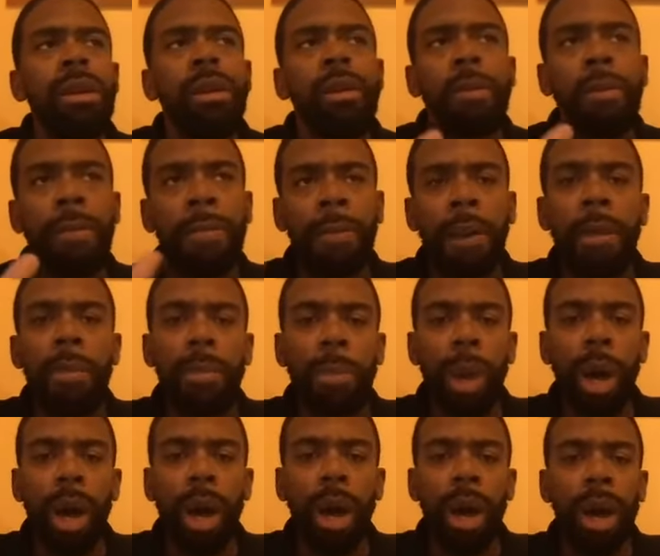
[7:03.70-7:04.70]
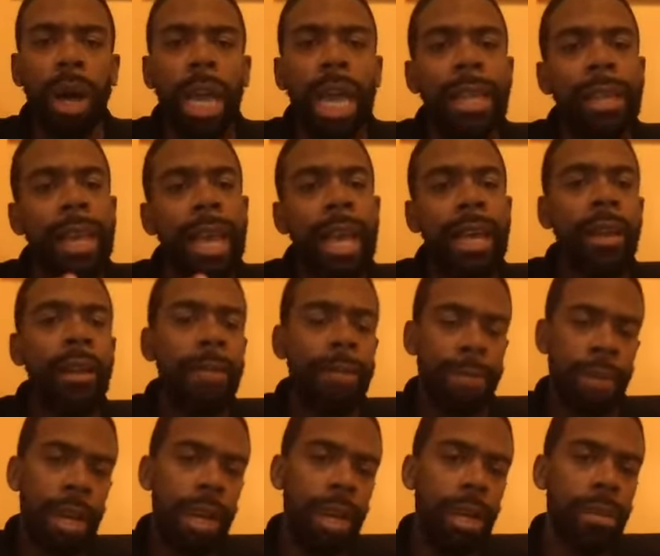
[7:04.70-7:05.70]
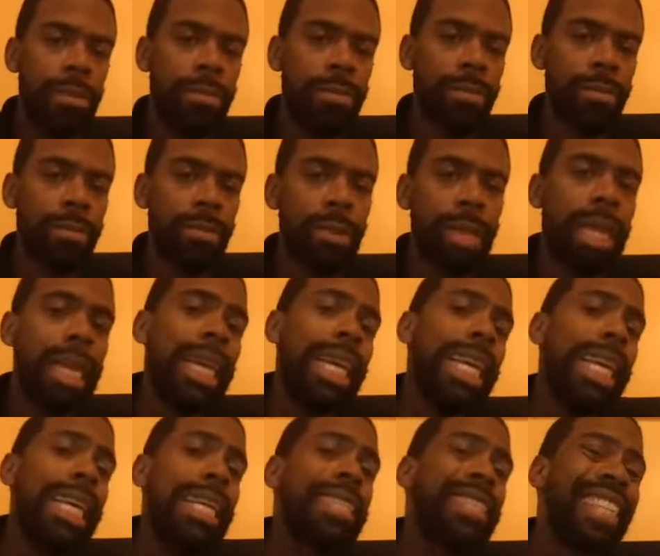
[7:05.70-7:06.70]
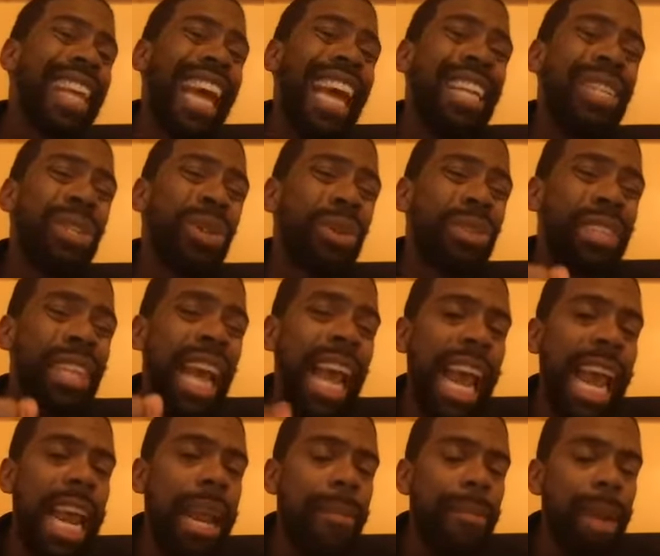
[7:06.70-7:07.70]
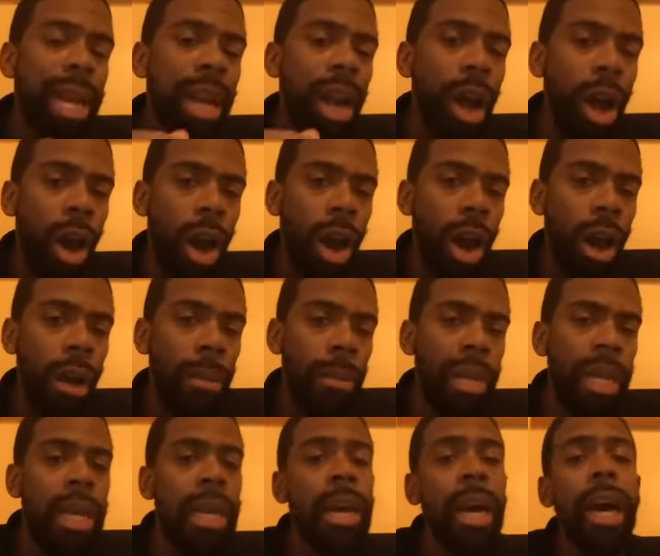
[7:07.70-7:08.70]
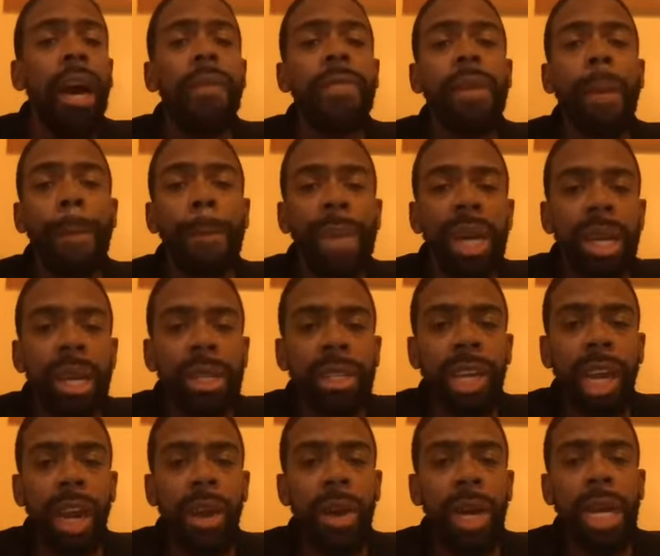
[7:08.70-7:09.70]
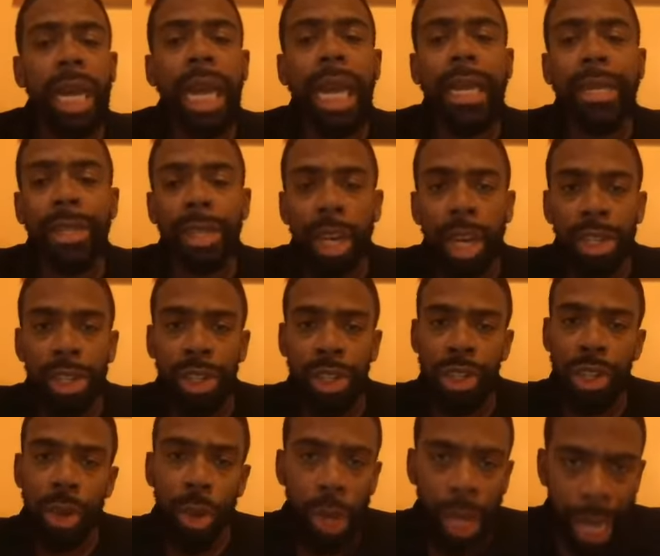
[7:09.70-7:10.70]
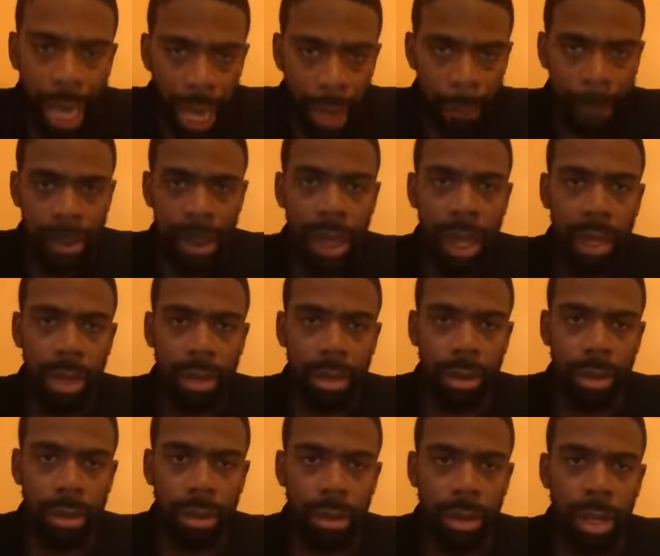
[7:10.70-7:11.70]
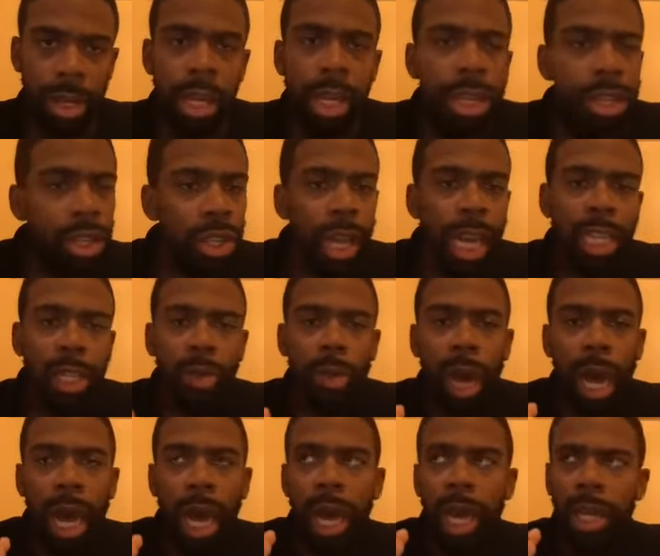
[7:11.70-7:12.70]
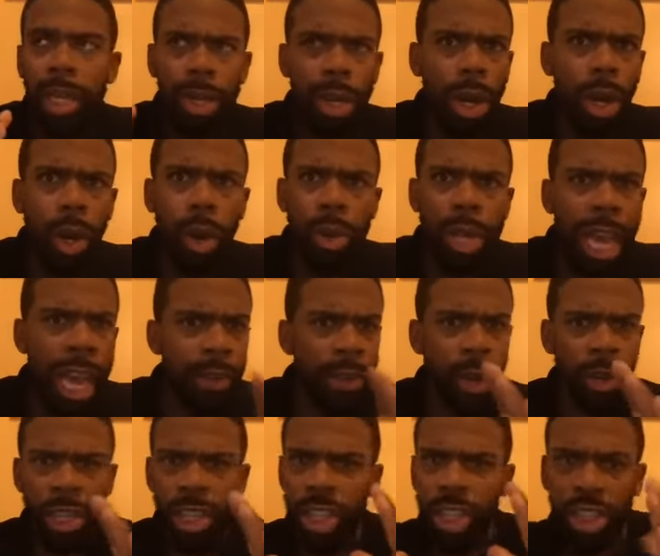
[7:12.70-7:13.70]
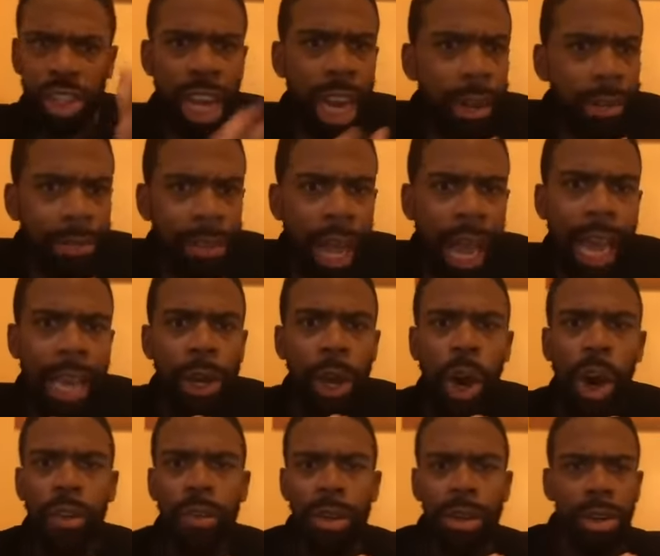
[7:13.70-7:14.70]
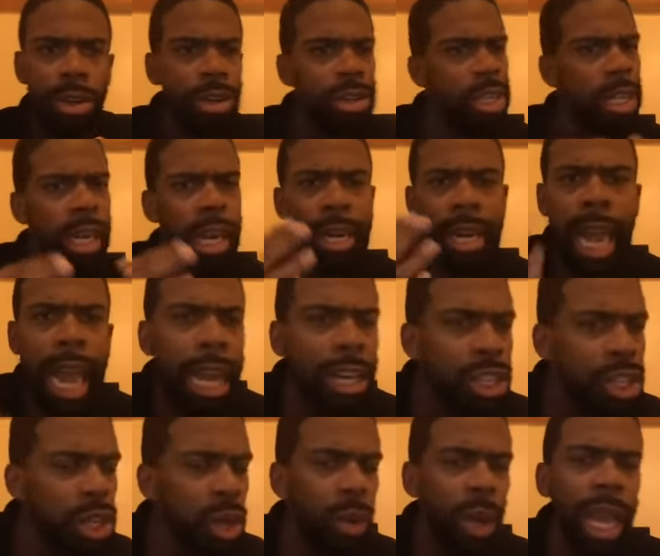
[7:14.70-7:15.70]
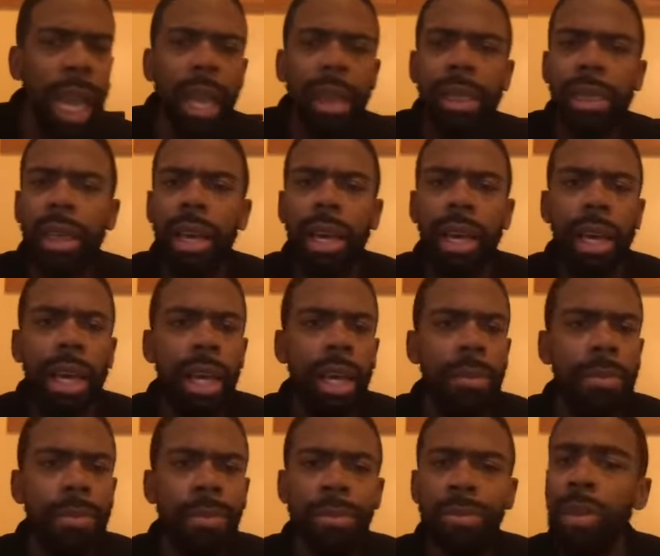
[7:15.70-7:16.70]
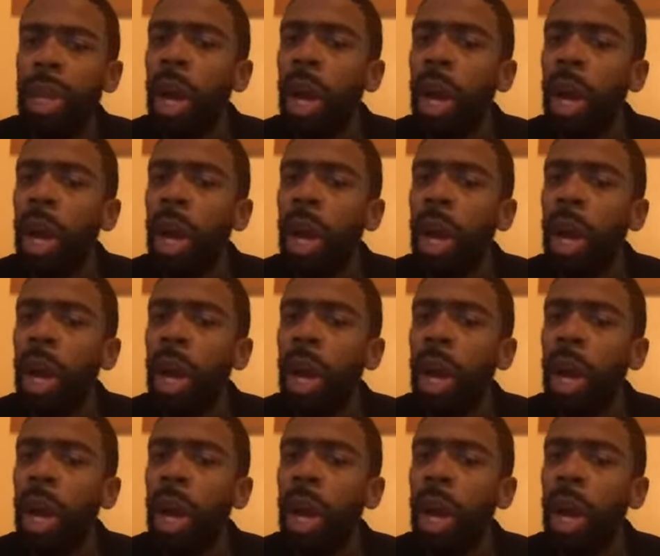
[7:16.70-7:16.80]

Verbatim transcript: Football in the NFL is the entertainment arm of the military industrial complex. So that's why, you know, they have all these jet flyovers and the national anthem.